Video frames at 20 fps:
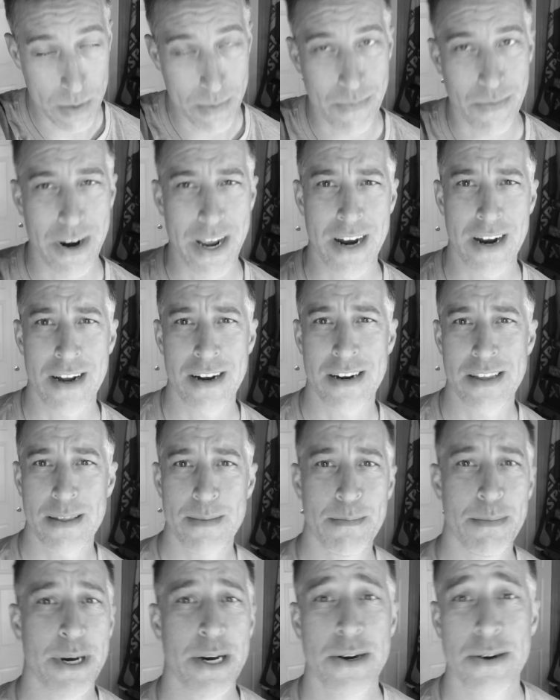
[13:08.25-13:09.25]
right onto the
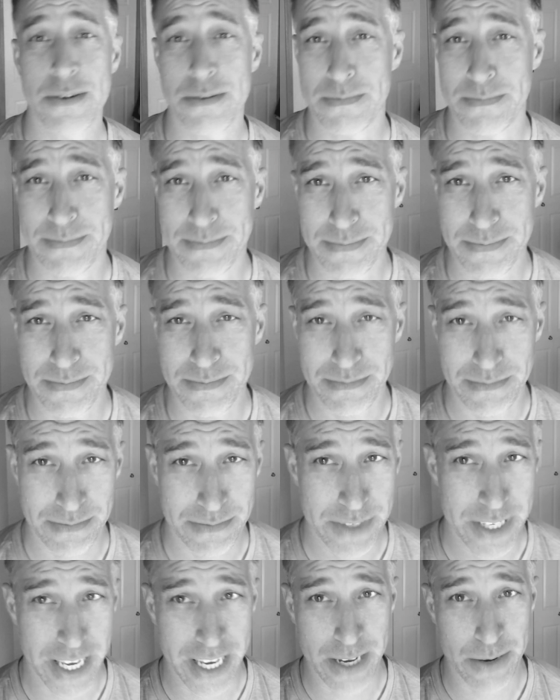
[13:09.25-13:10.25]
boat.
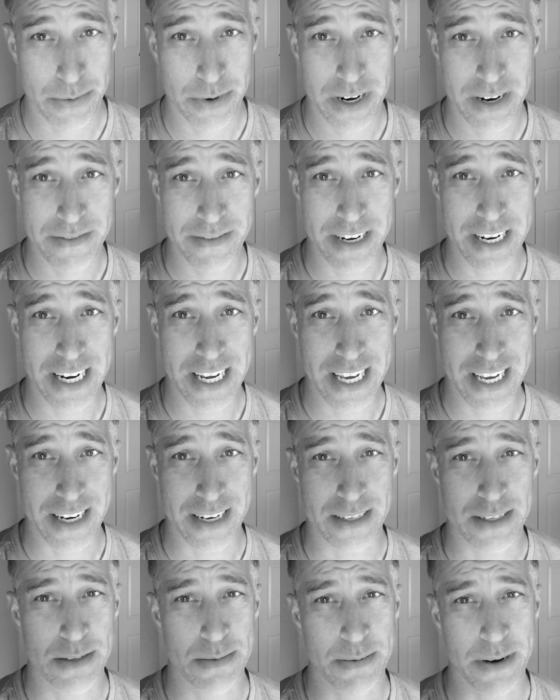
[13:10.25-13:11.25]
Take it wherever you need.
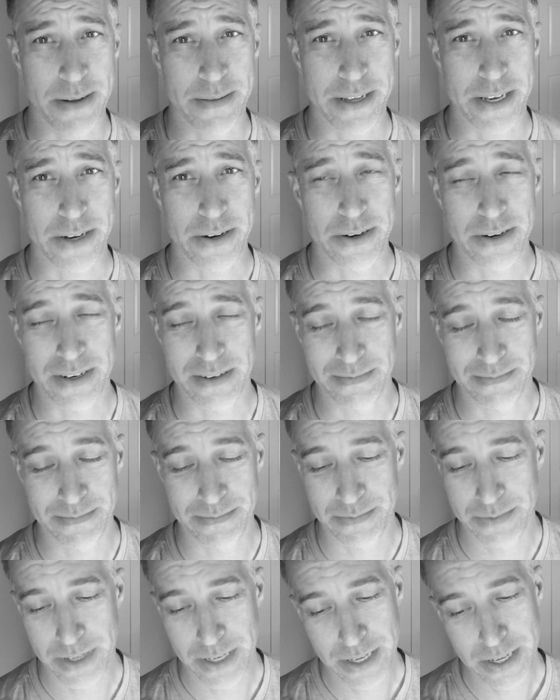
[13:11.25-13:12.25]
This is probably going,
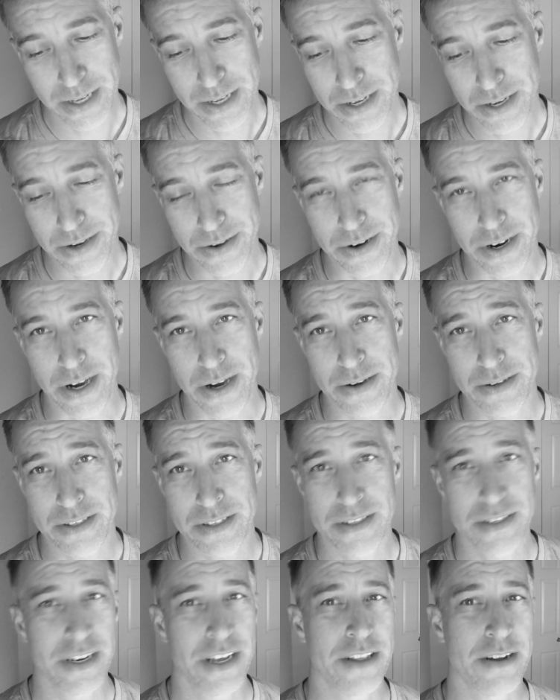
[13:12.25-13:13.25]
who
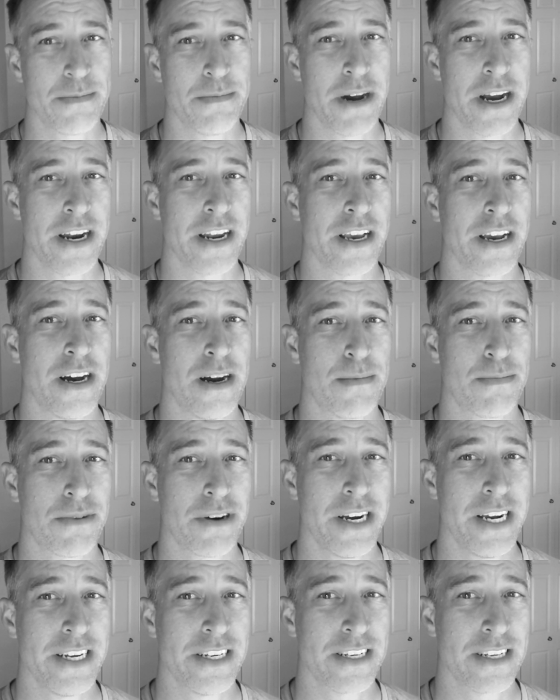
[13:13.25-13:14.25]
knows, another mining
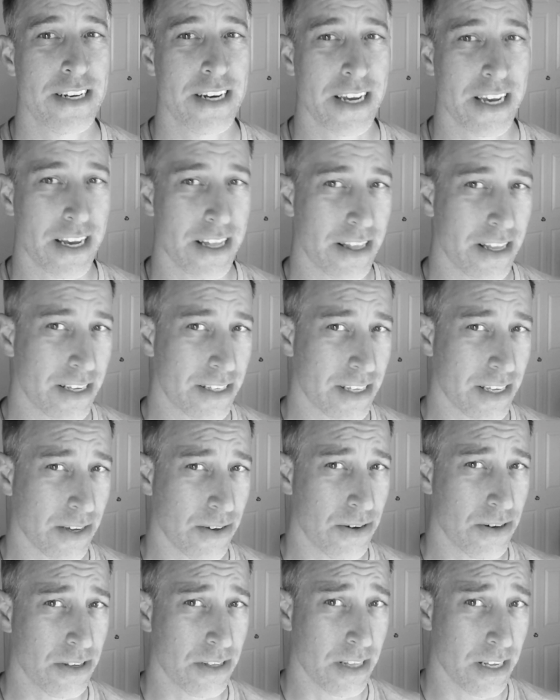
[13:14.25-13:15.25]
operation. I got lots of
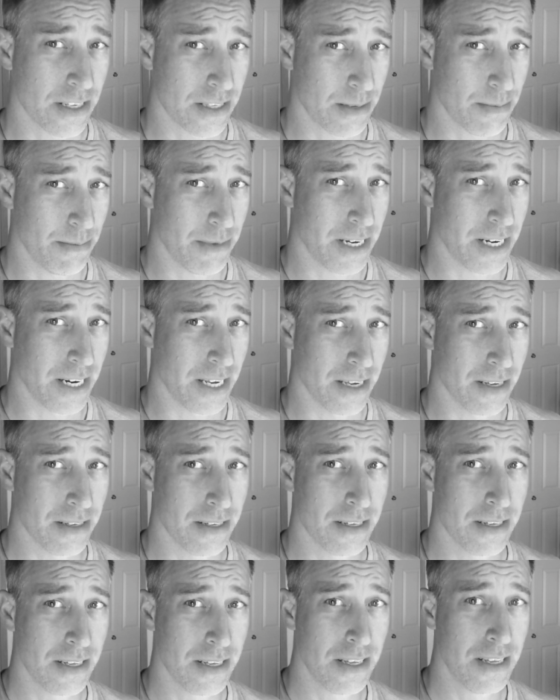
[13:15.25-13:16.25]
gold, lots of money.
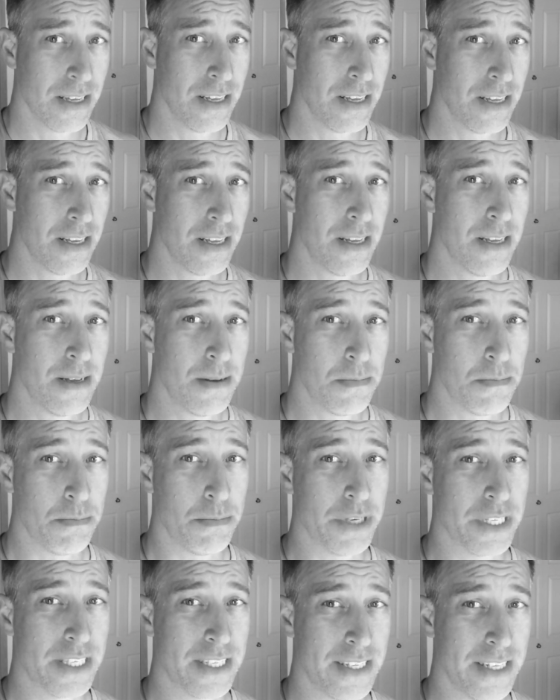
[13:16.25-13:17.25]

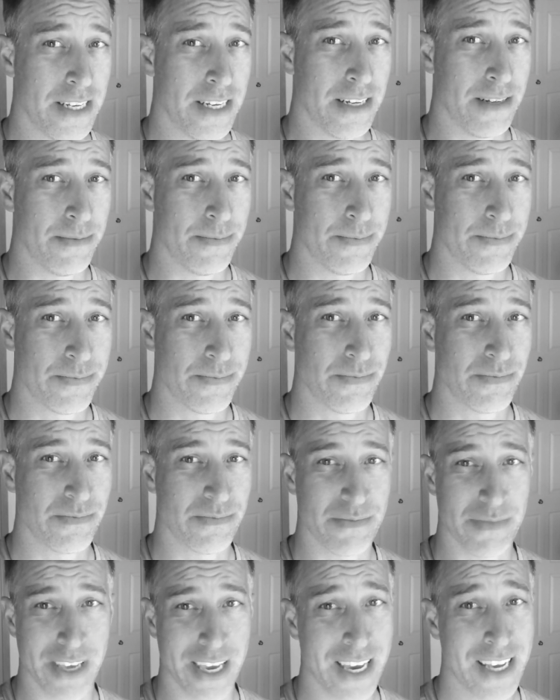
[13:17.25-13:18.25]
But still,
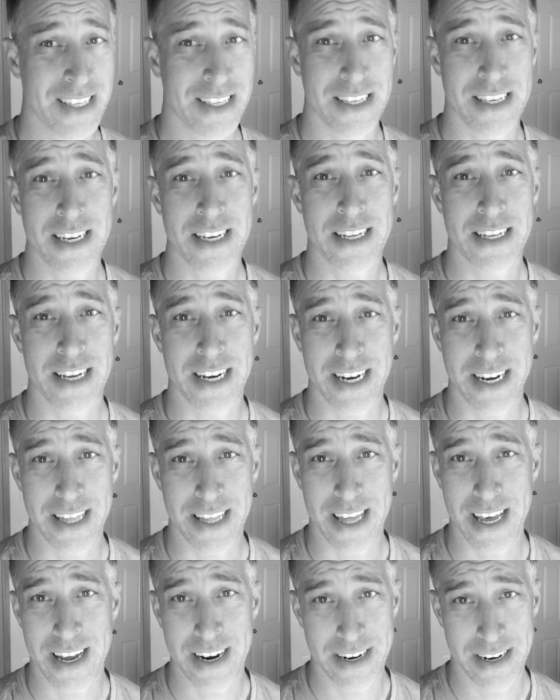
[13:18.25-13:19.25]
you ain't seeing any of
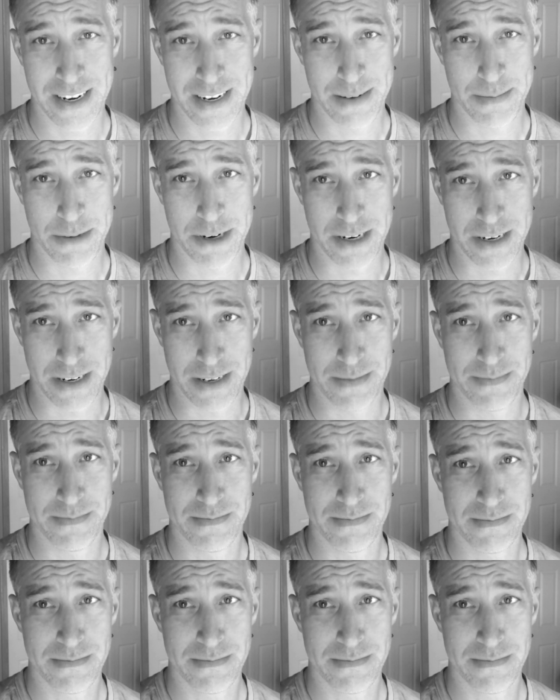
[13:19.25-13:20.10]
that in Alberta.